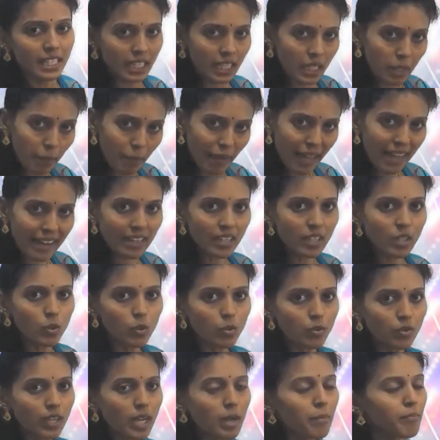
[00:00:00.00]
In a
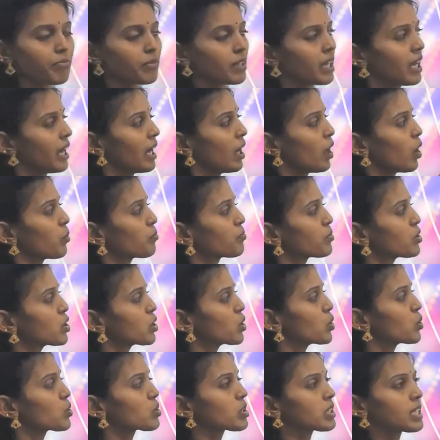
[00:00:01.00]
parallelogram,
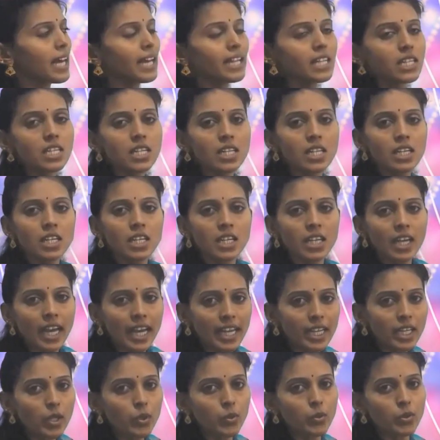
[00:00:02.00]
obtuse and
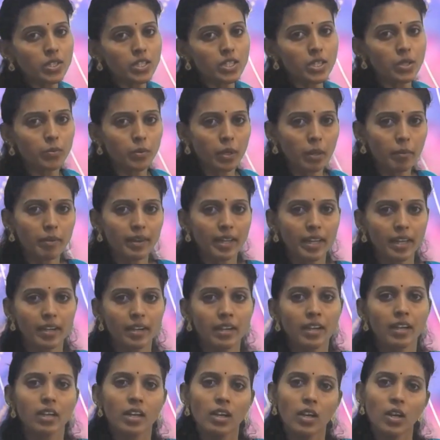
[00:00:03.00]
acute will be there.
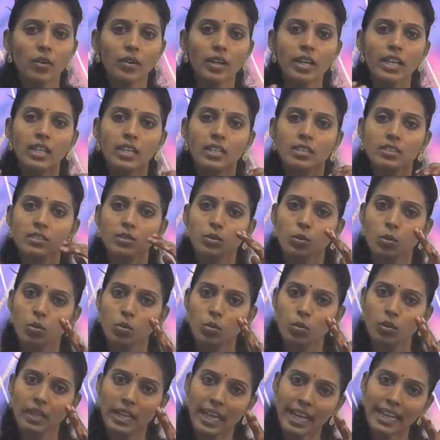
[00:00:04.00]
Okay, so
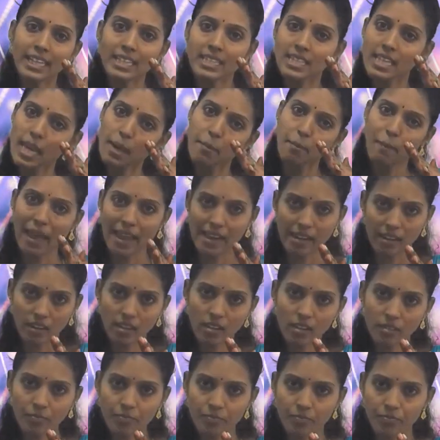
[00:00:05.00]
lines are
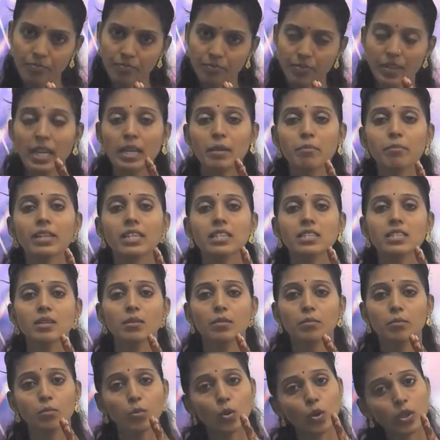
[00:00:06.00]
parallel. That means
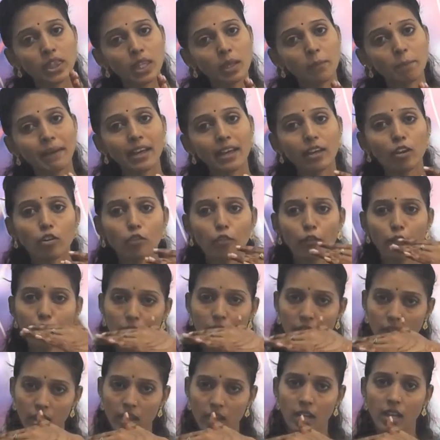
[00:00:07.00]
both the pair of
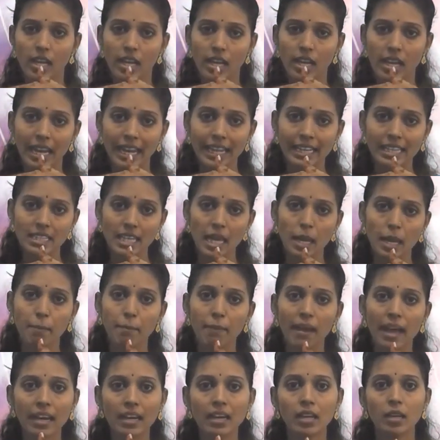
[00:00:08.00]
lines are
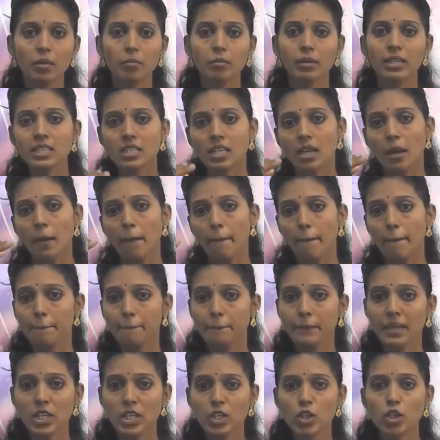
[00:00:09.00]
parallel, means
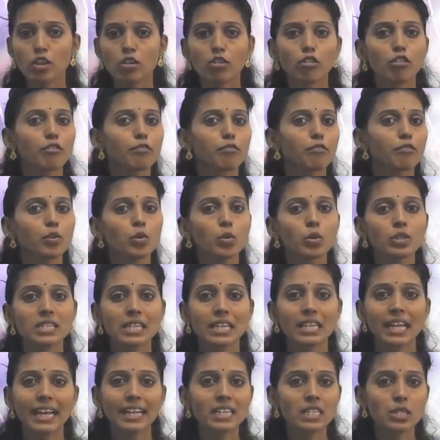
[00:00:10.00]
measure of
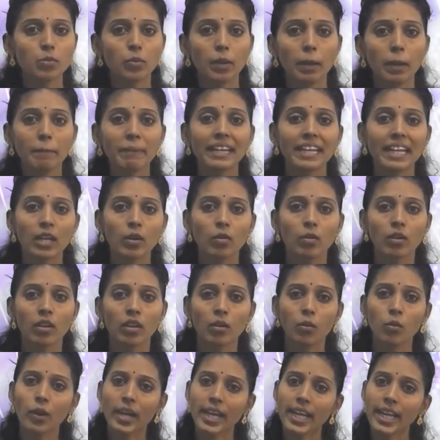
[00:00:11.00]
those lines will be equal.
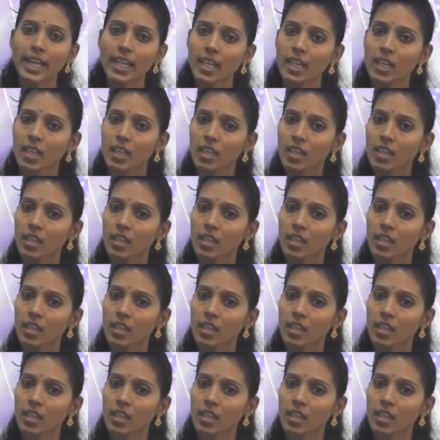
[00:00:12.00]
Why?